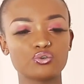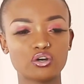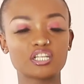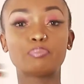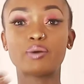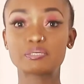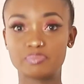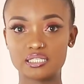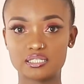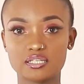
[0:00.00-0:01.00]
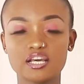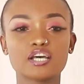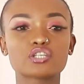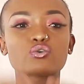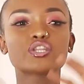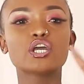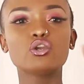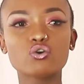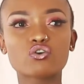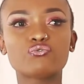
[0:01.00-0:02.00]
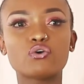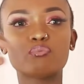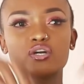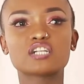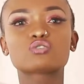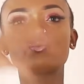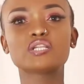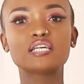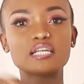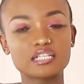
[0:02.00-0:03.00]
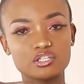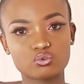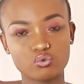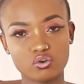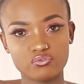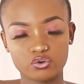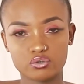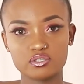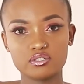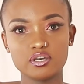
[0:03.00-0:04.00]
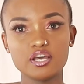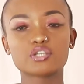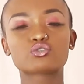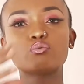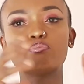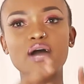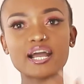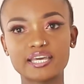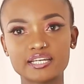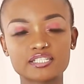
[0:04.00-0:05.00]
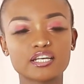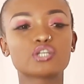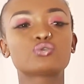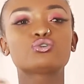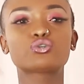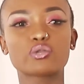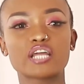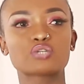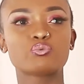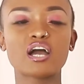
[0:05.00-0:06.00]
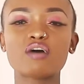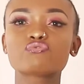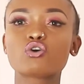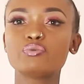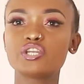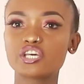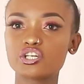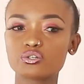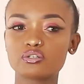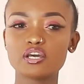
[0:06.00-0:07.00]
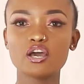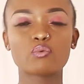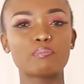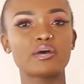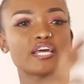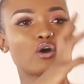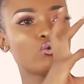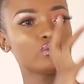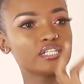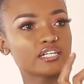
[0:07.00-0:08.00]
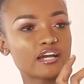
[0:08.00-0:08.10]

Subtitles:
departments. So they look for models within the school, of course, to market, to show that we have communication, whereby they are holding